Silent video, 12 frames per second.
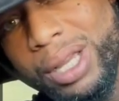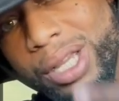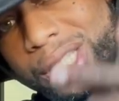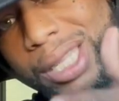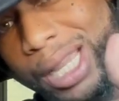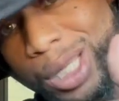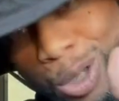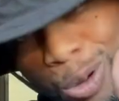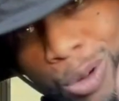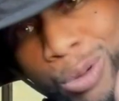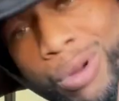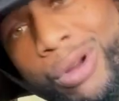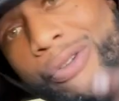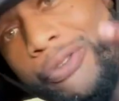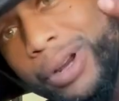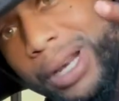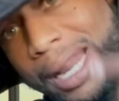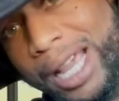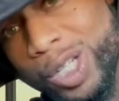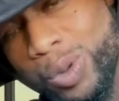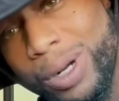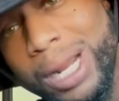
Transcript: Stay tuned for the next one.